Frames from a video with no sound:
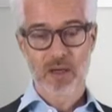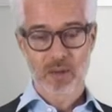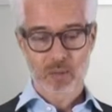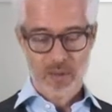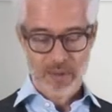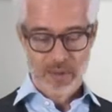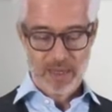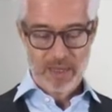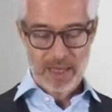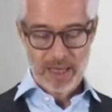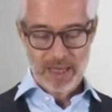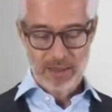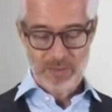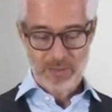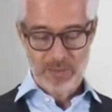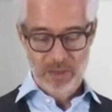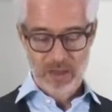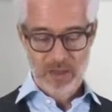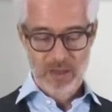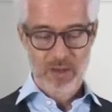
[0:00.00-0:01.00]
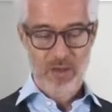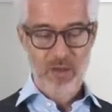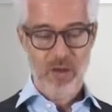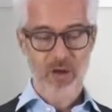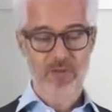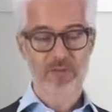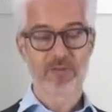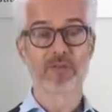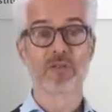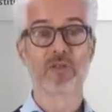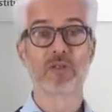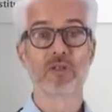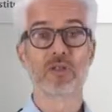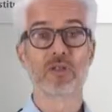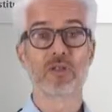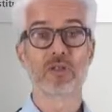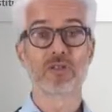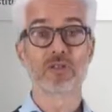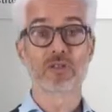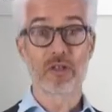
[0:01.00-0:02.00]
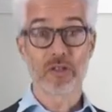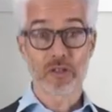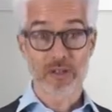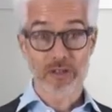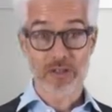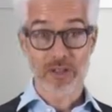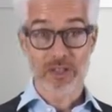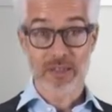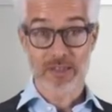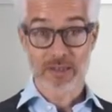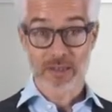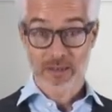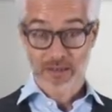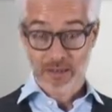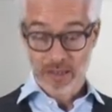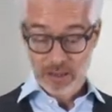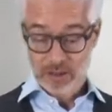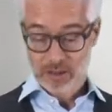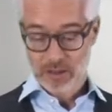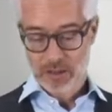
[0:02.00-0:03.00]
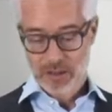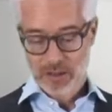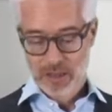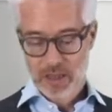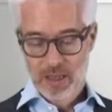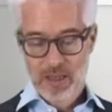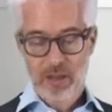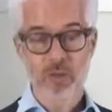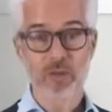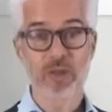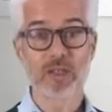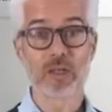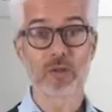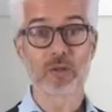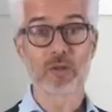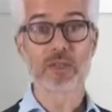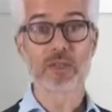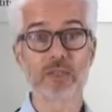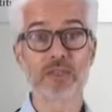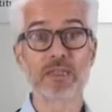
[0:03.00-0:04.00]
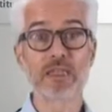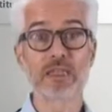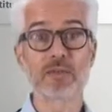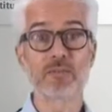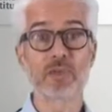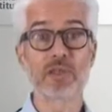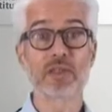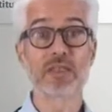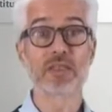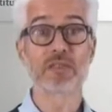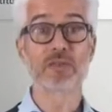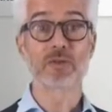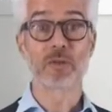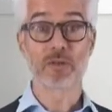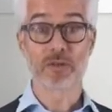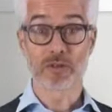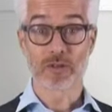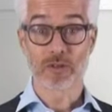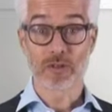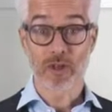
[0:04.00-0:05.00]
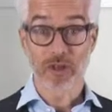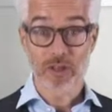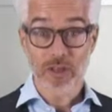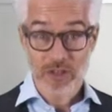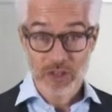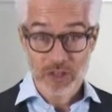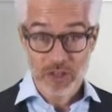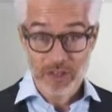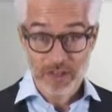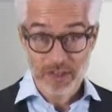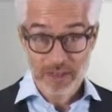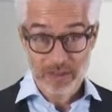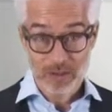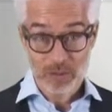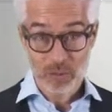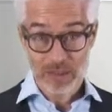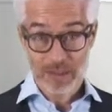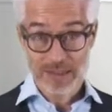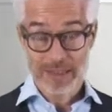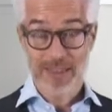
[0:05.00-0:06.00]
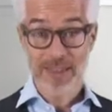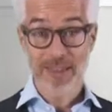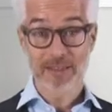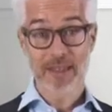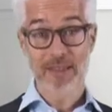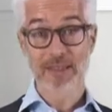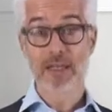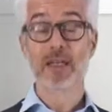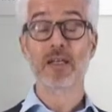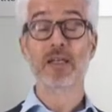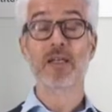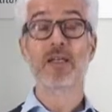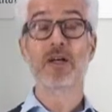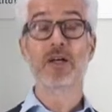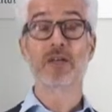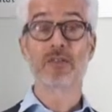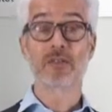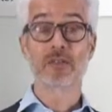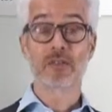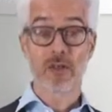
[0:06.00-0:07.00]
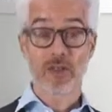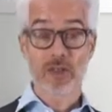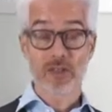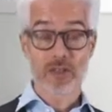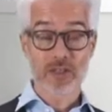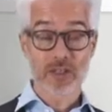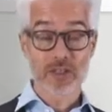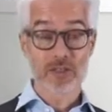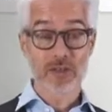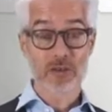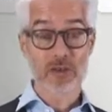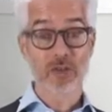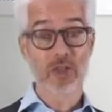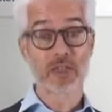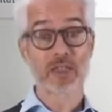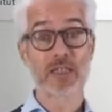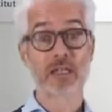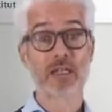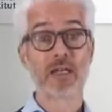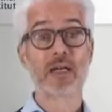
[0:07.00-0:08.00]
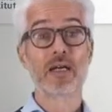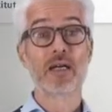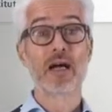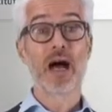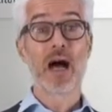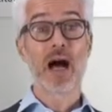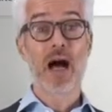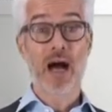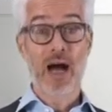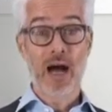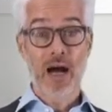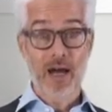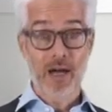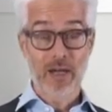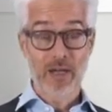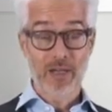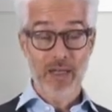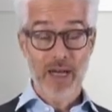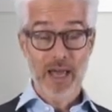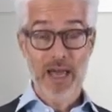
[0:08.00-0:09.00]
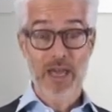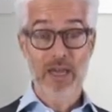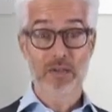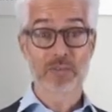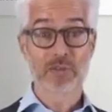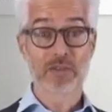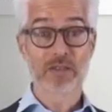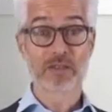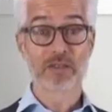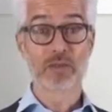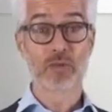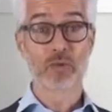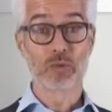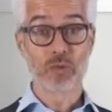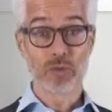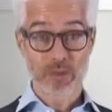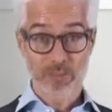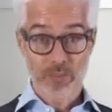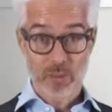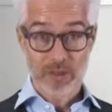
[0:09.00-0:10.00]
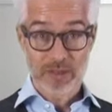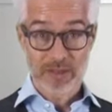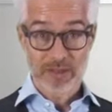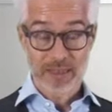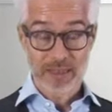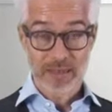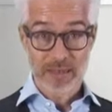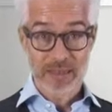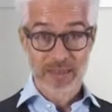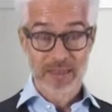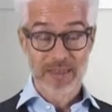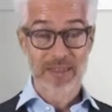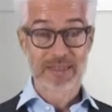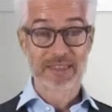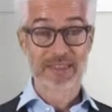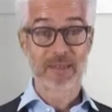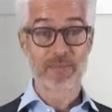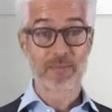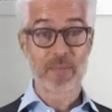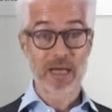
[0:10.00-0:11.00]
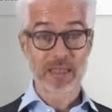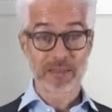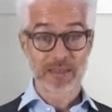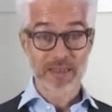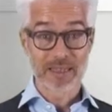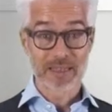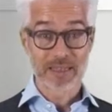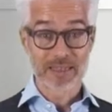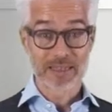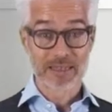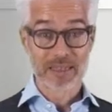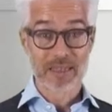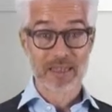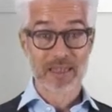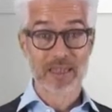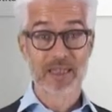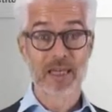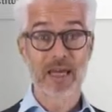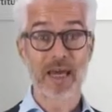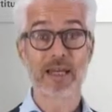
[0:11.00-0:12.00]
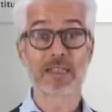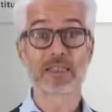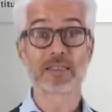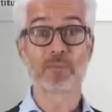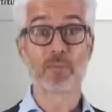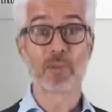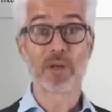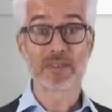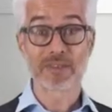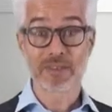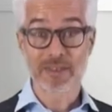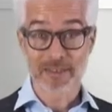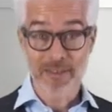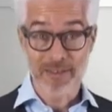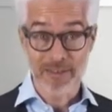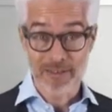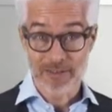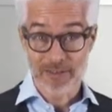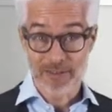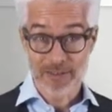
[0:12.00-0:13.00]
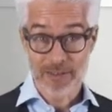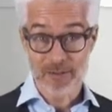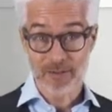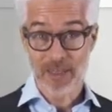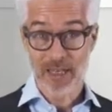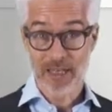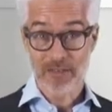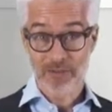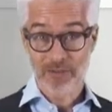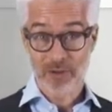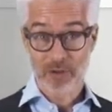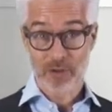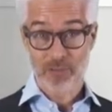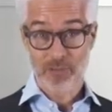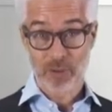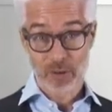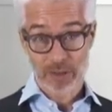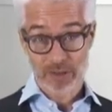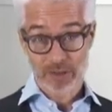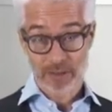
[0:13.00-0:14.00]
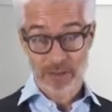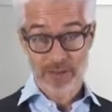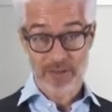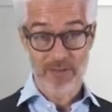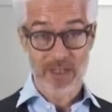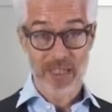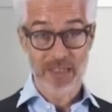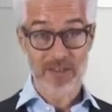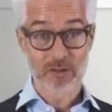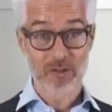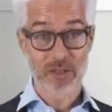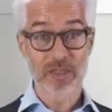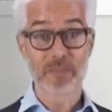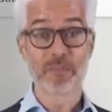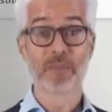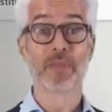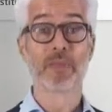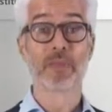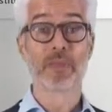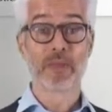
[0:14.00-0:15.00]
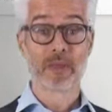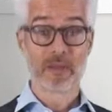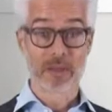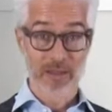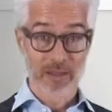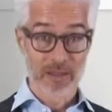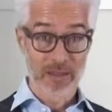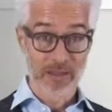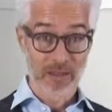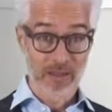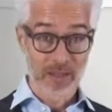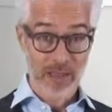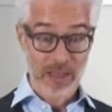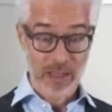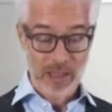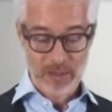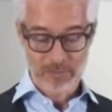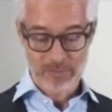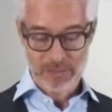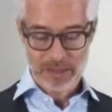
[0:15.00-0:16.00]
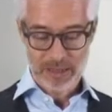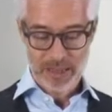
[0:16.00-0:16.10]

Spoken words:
with the help of ontologies. And now we go deeper into ontologies, and you will see that ontologies usually are able to represent semantics explicitly. So therefore, parental advisory, here comes